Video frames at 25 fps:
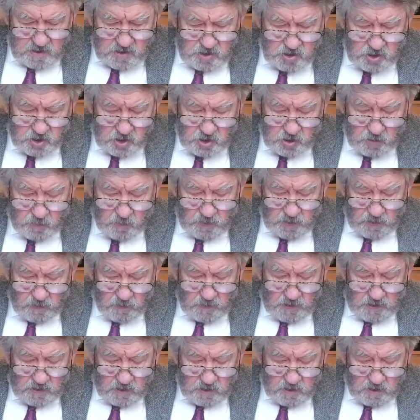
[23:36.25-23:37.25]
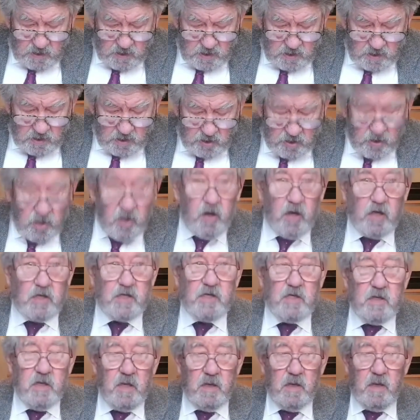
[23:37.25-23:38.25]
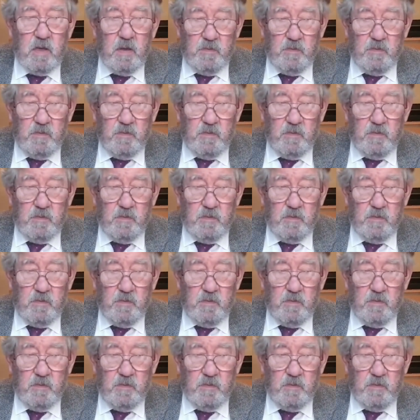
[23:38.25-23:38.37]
so that we will not